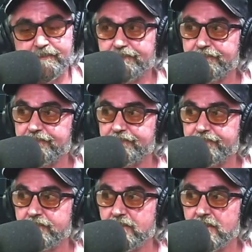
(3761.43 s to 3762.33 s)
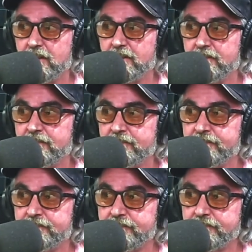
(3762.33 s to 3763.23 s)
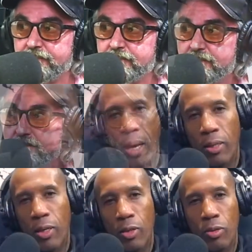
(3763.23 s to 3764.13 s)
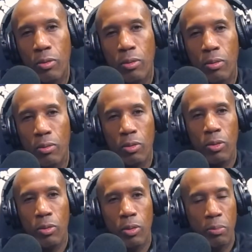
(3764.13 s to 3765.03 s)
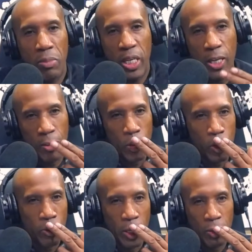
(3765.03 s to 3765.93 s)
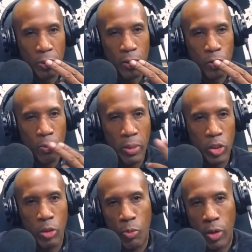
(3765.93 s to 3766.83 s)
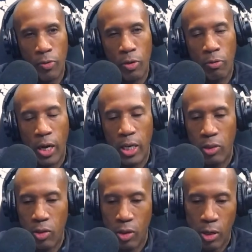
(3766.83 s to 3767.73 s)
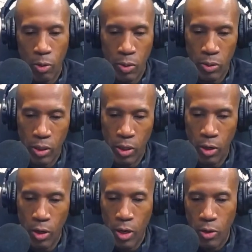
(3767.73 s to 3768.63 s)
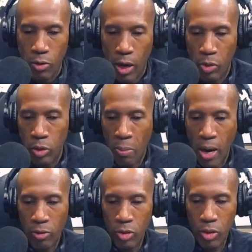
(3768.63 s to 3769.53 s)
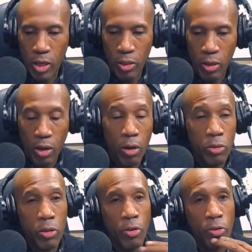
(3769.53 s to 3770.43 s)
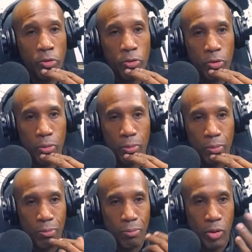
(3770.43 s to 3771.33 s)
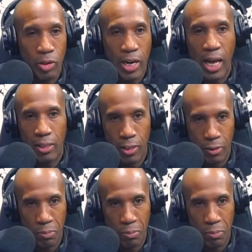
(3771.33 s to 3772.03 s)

But can we bounce a little bit back down to the media situation? Because you mentioned in one of your writings, and I quote here, Taiwan democracy and the cult of personality.